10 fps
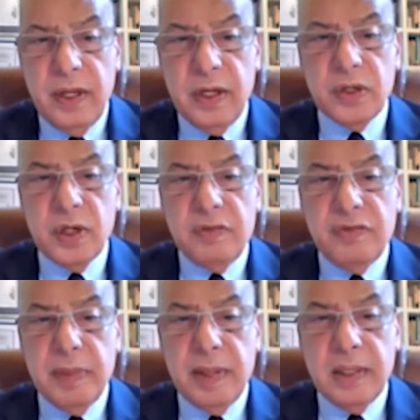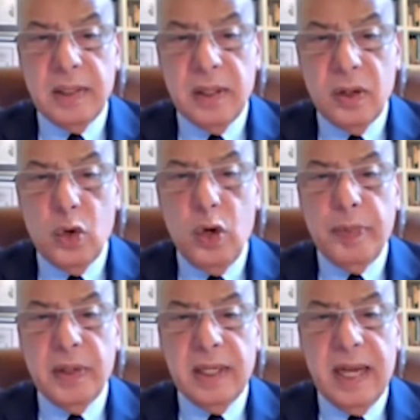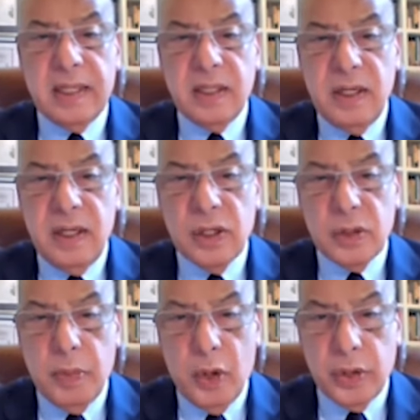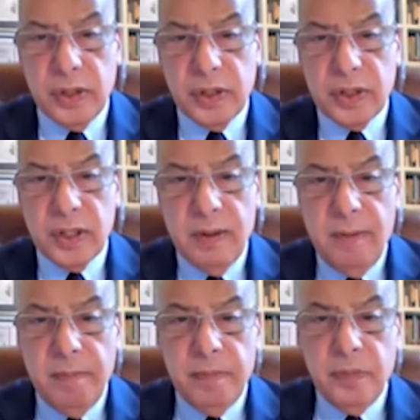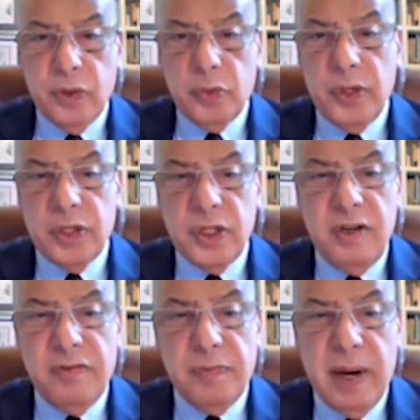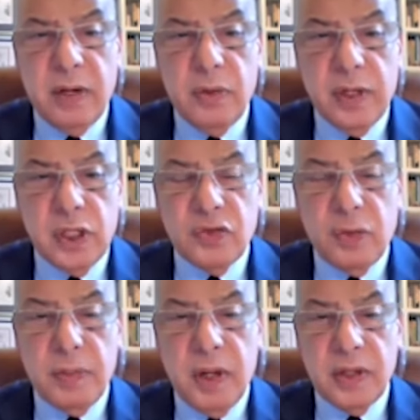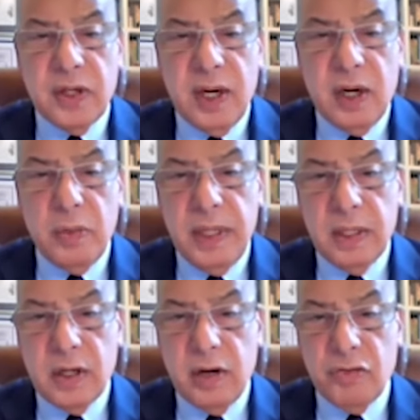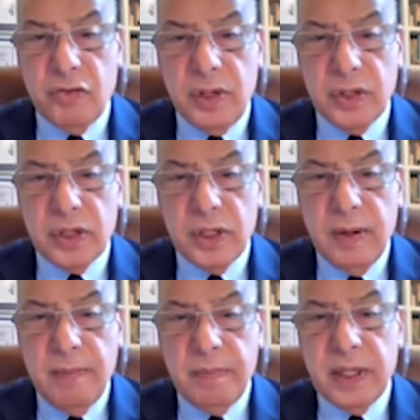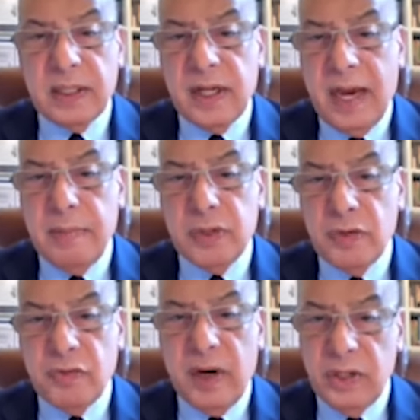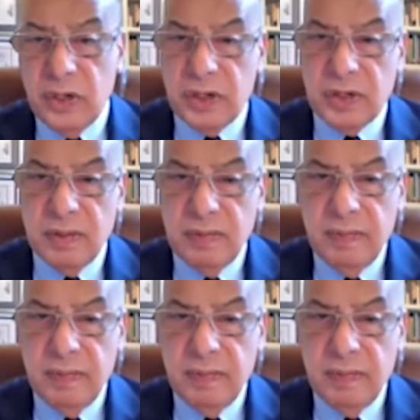his government opened Antigua's borders to receive migrants from other Caribbean countries at times of crisis,